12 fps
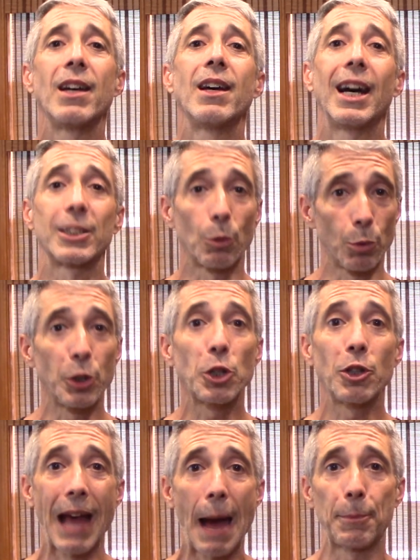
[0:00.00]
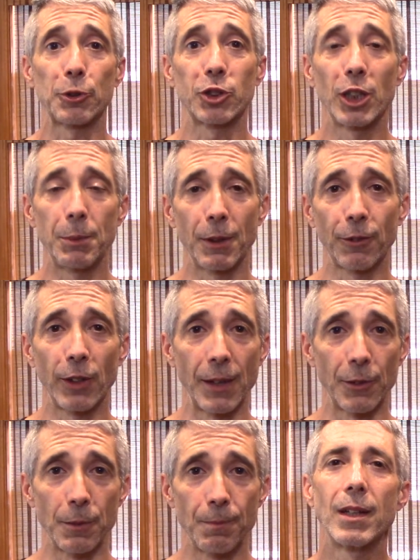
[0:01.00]
Has a really good apple cinnamon
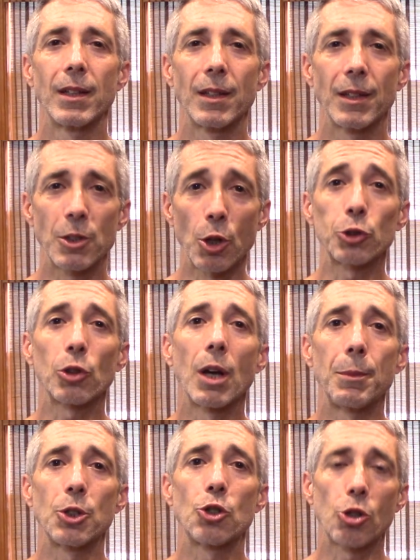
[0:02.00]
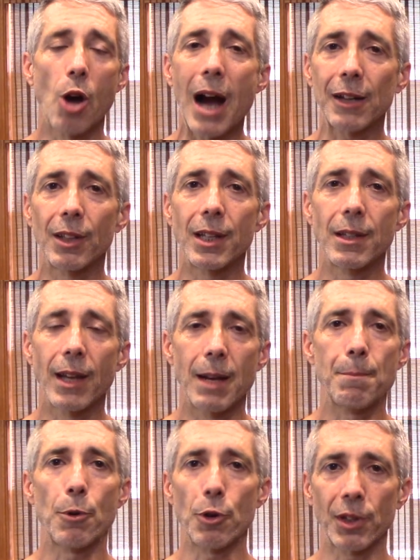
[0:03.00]
flavor. These also come in chocolate
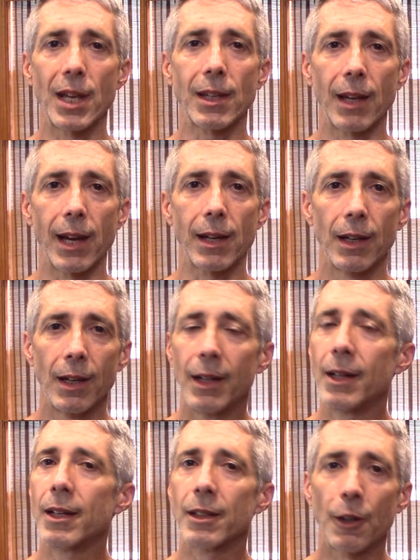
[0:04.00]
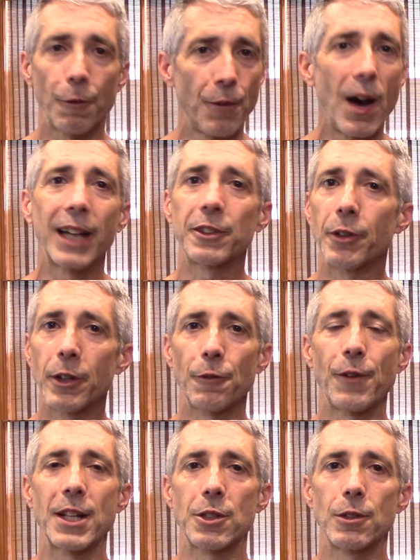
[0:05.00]
and birthday cake. They're fine, they're
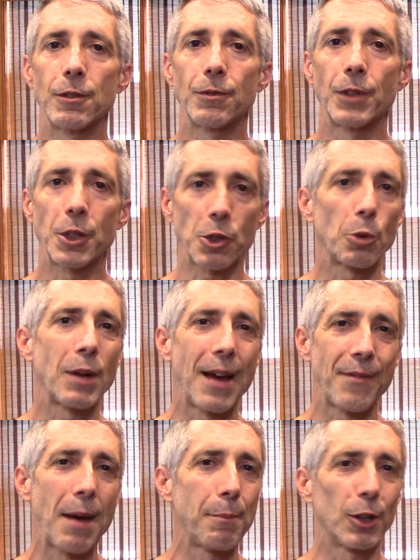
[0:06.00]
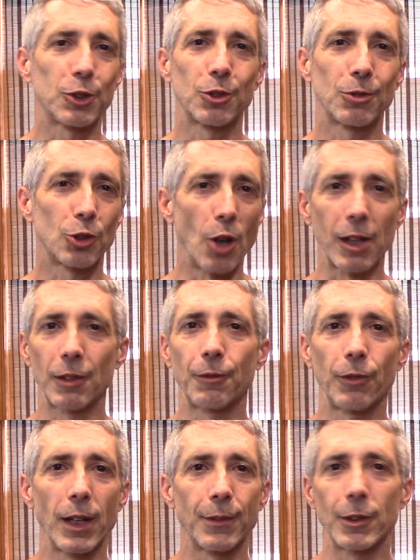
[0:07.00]
inoffensive, they just don't have that much chocolate
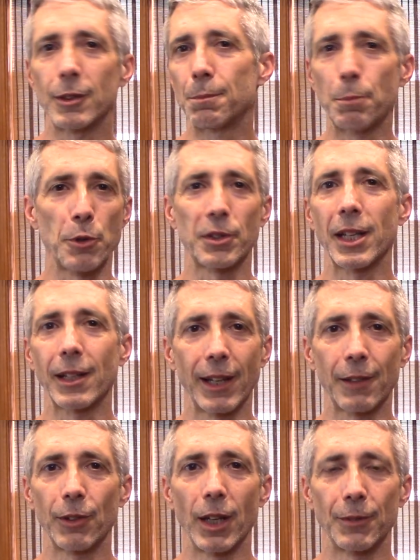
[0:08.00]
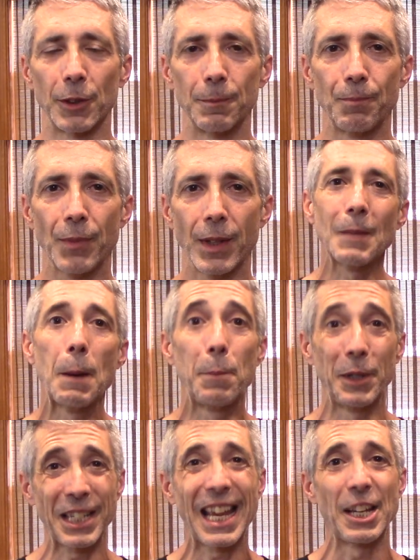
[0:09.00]
flavor or birthday cake flavor.
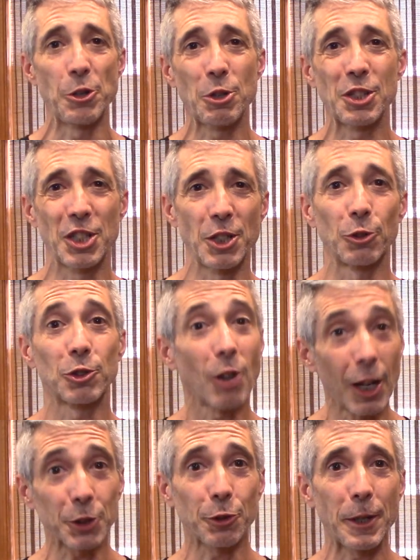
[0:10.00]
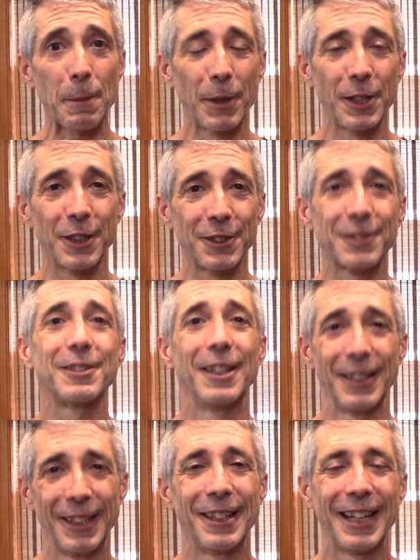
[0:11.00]
But again, you can see those contrary opinions
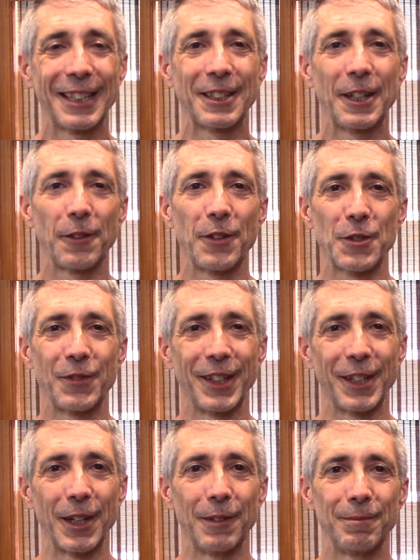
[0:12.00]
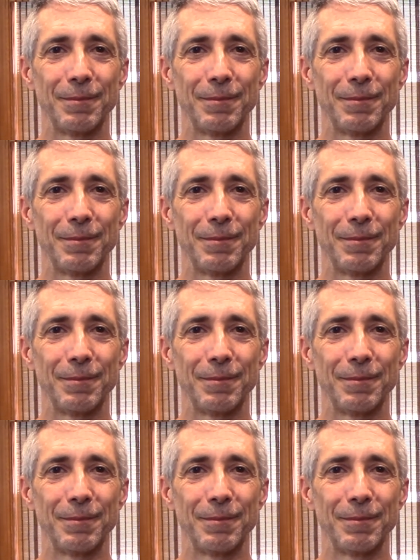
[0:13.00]
at the end of this video.